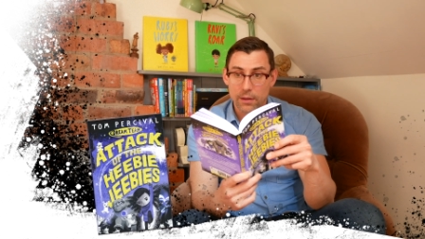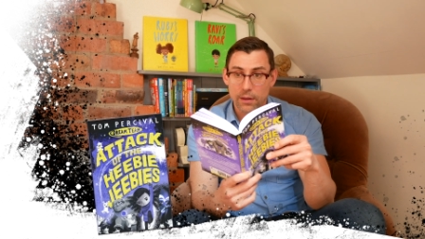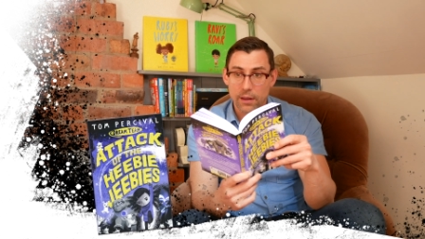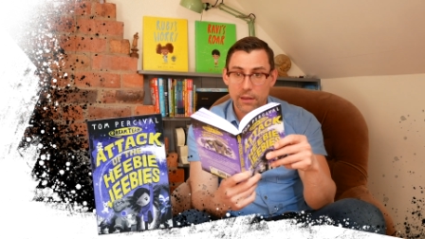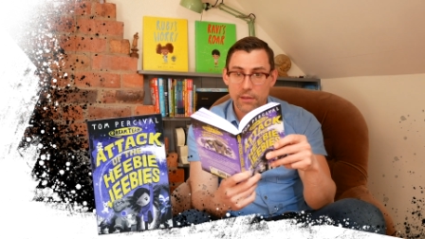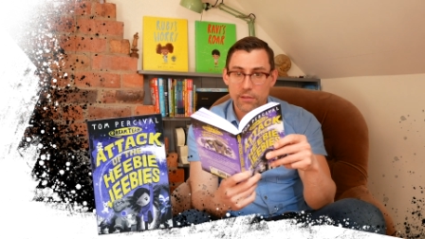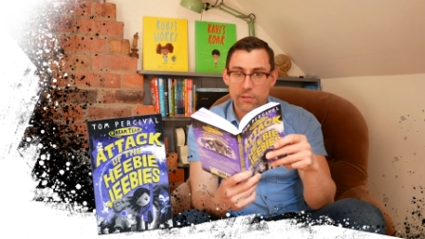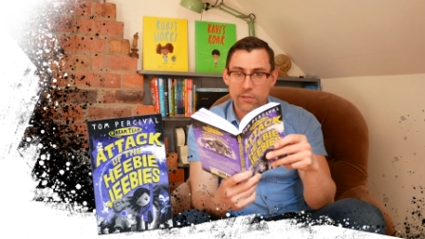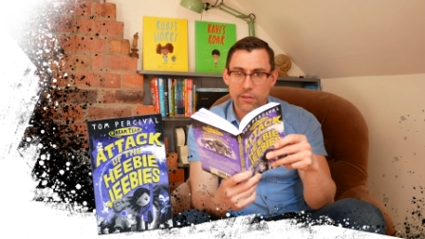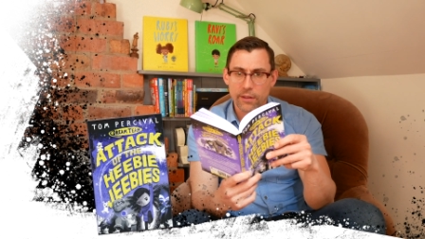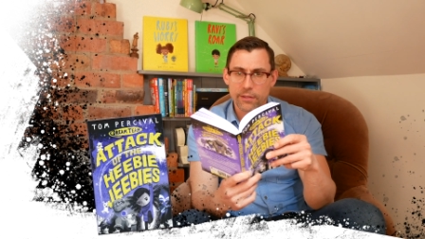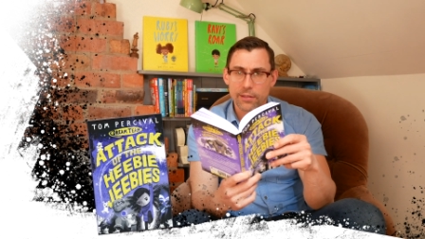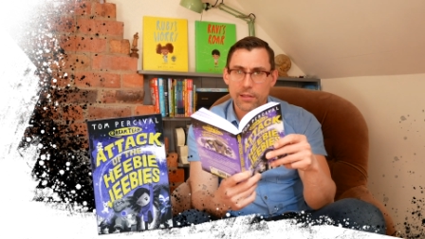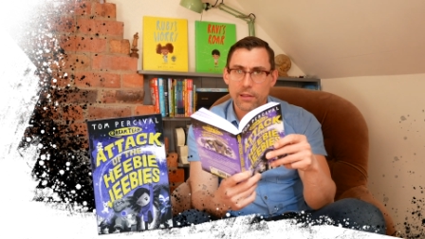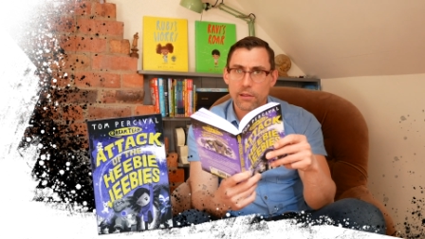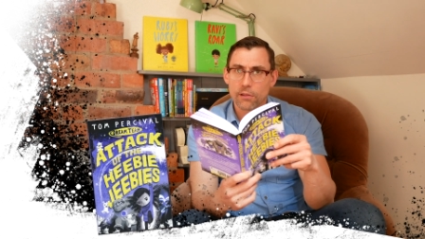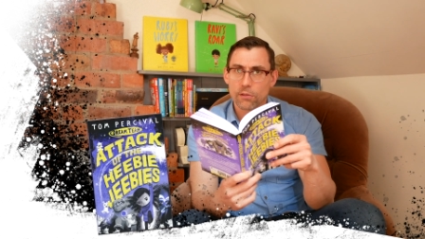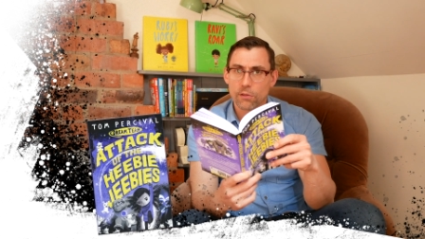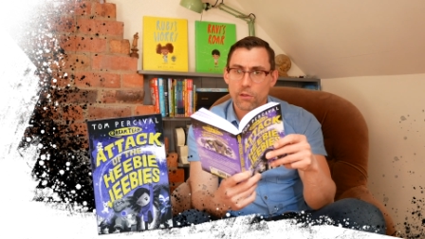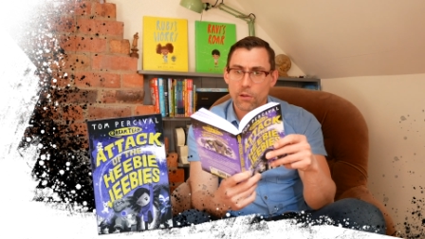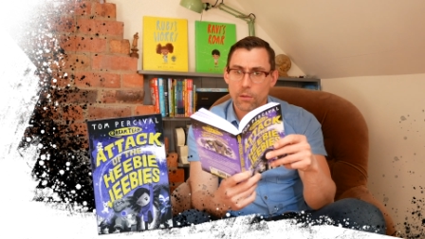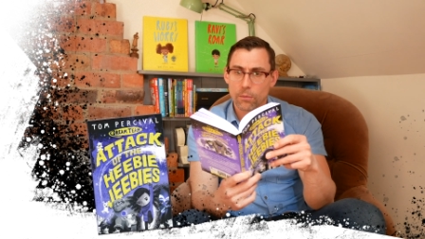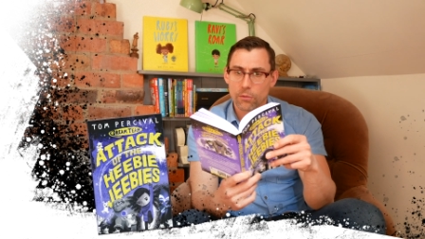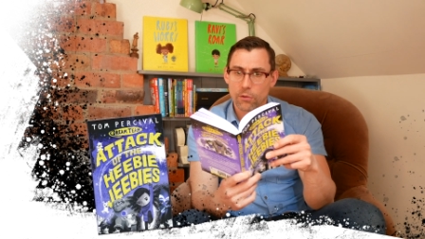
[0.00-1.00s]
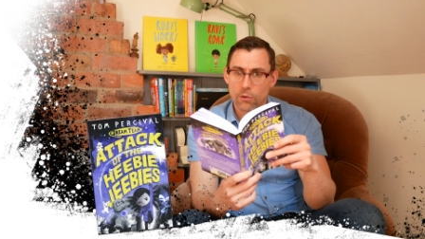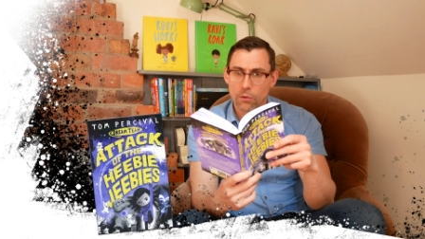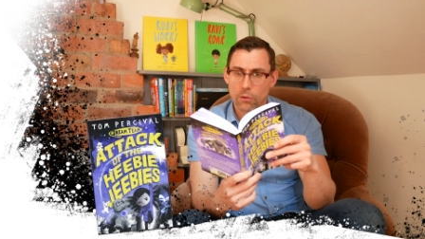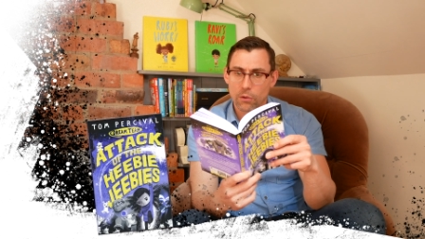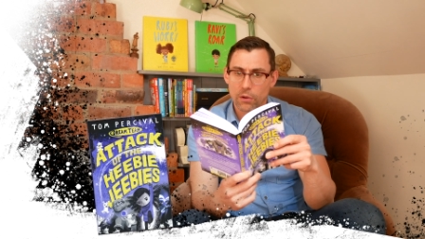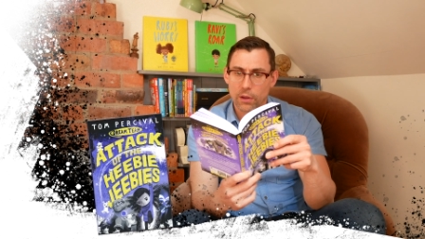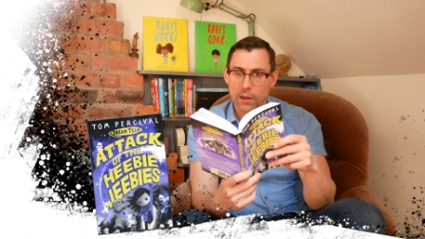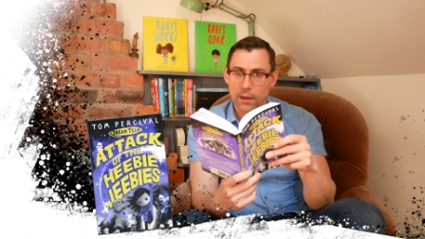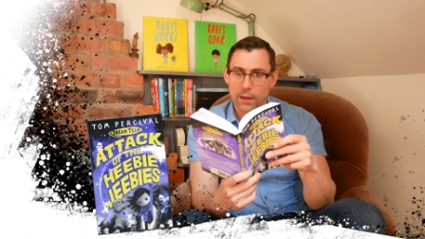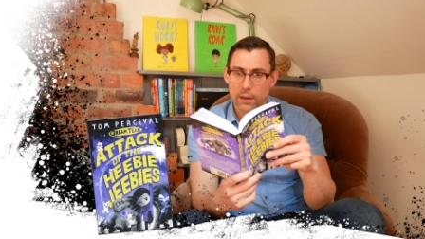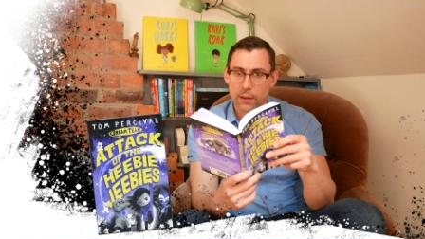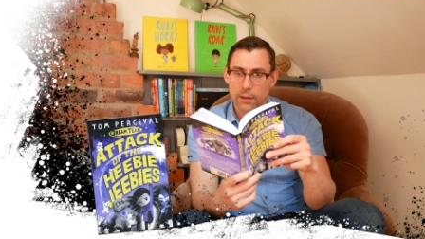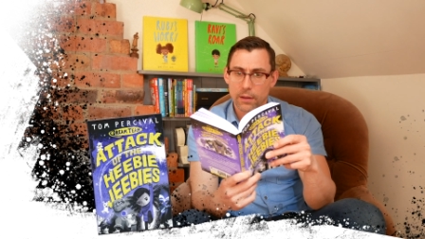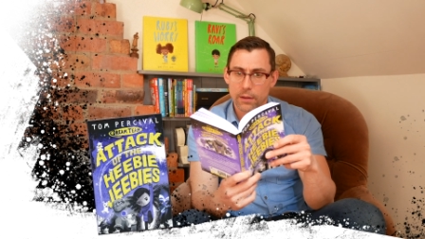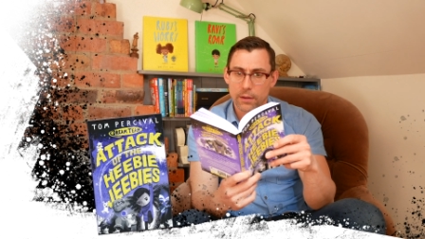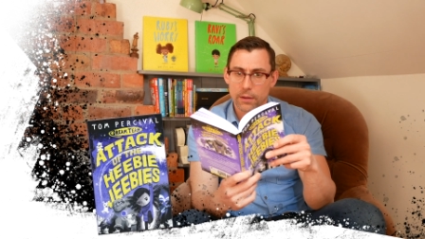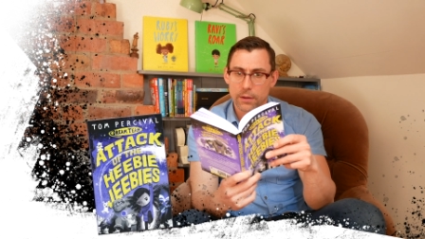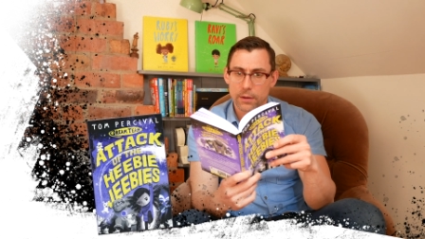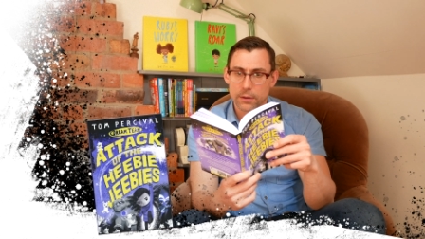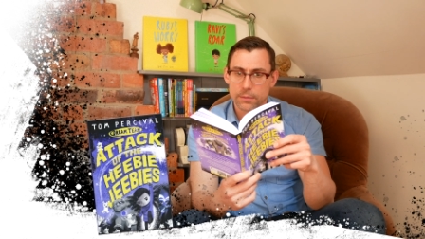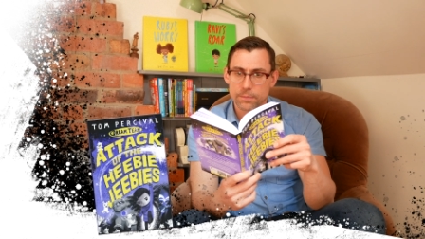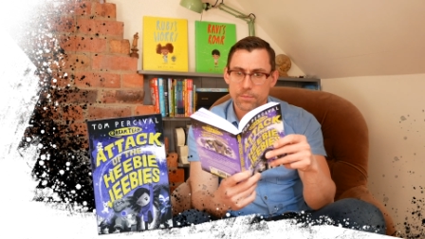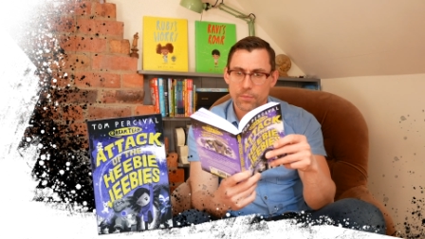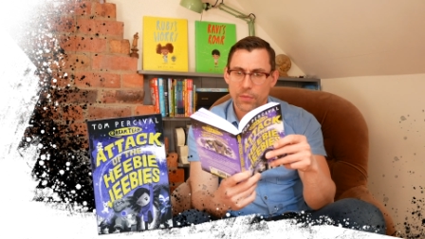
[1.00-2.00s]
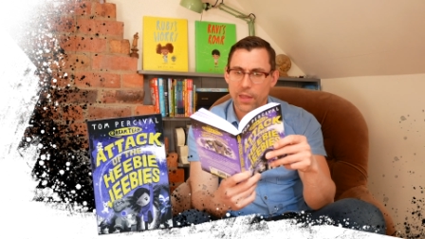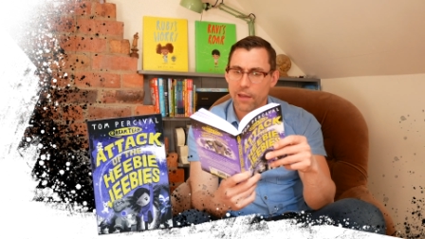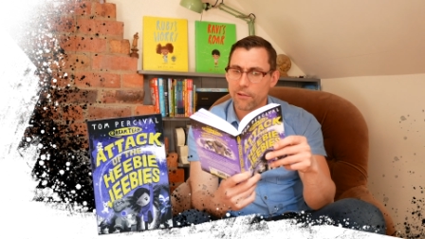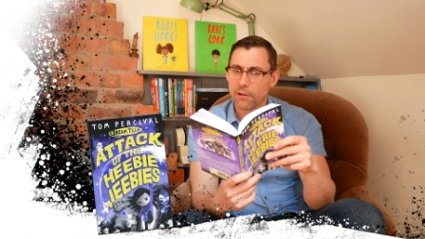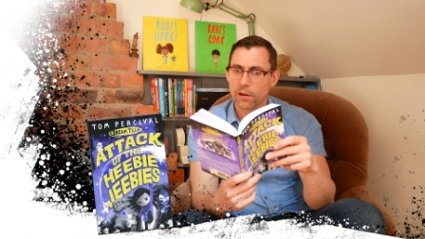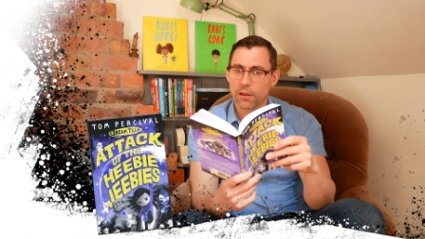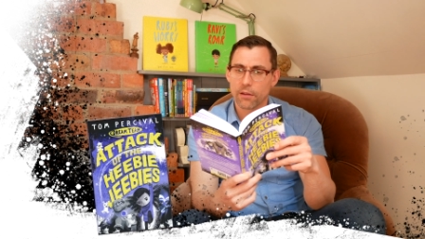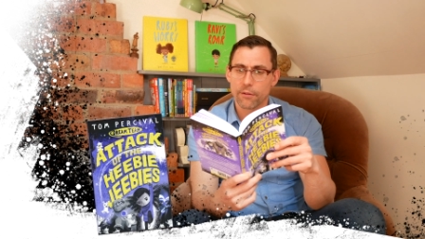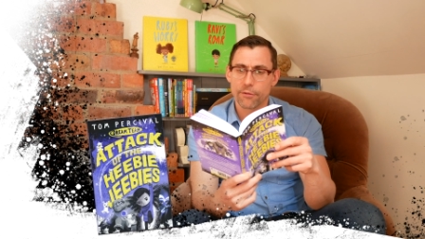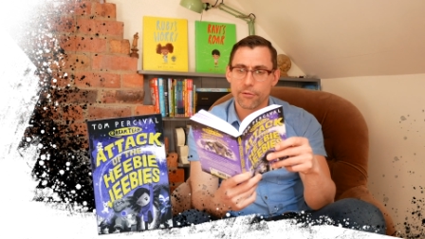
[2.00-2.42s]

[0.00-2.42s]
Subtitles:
He suddenly stopped talking. Erica